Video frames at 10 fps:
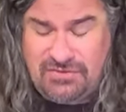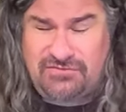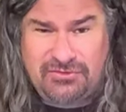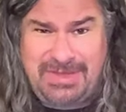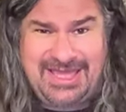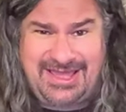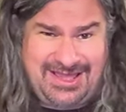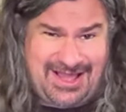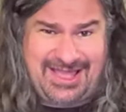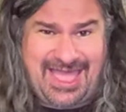for
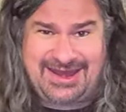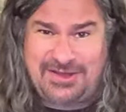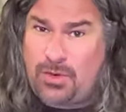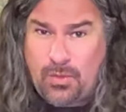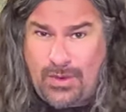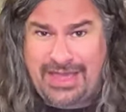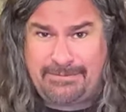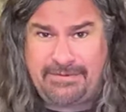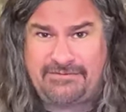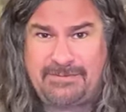me, again, way
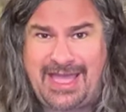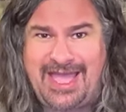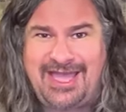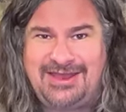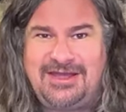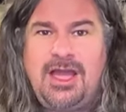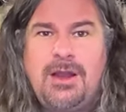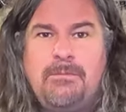above my head.